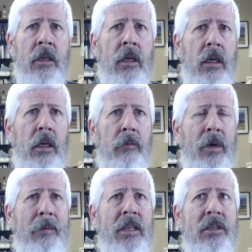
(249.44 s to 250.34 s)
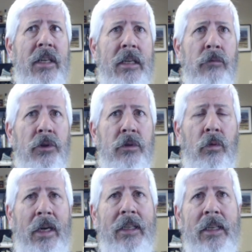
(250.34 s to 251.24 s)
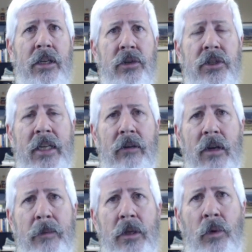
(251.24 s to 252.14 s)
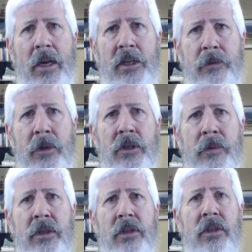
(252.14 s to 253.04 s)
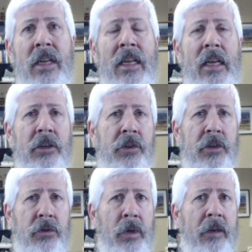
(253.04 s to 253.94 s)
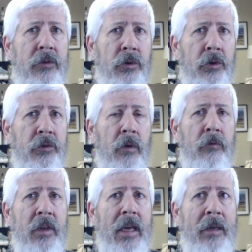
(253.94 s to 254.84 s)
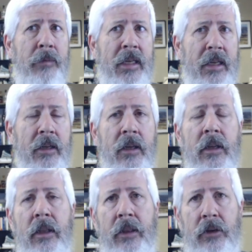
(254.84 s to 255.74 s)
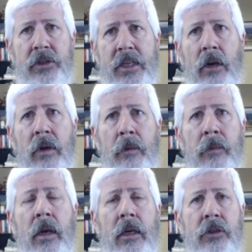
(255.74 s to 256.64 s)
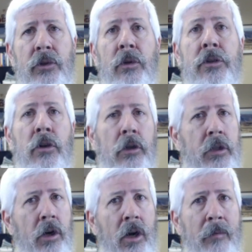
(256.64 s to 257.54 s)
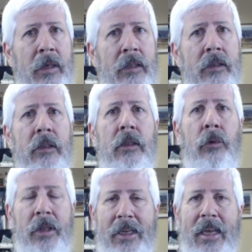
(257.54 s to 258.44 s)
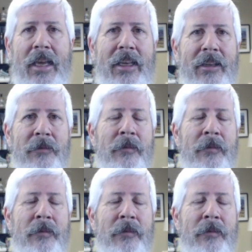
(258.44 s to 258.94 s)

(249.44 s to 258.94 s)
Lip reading: Probably the second most widely used CRM in the wine and spirits business is the suite of tools from VIP. Their CRM tool is called Karma with a K.